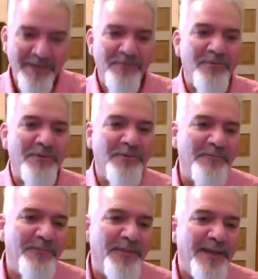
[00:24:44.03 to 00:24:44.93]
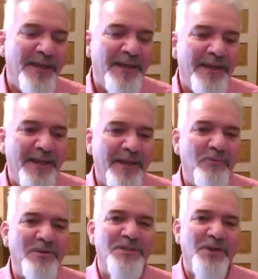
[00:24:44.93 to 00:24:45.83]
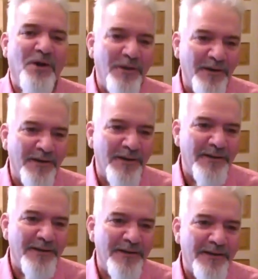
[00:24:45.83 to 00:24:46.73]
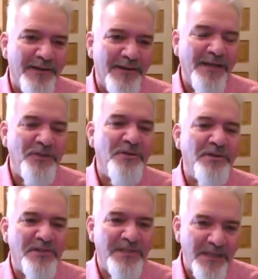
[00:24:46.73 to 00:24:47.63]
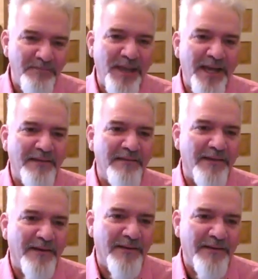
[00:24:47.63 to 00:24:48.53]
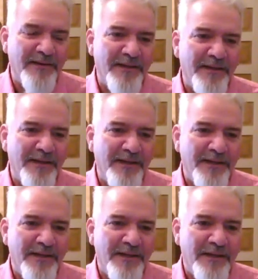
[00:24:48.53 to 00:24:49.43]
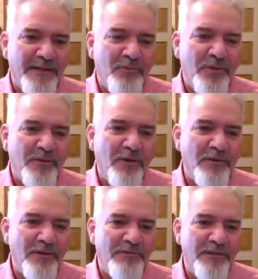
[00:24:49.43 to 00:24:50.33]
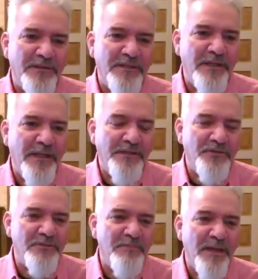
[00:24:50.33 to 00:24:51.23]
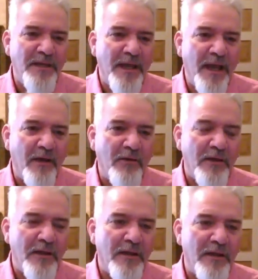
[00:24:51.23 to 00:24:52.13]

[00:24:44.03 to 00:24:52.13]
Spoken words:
of the room, it was dark, and you could sit back there with all of the teenagers making out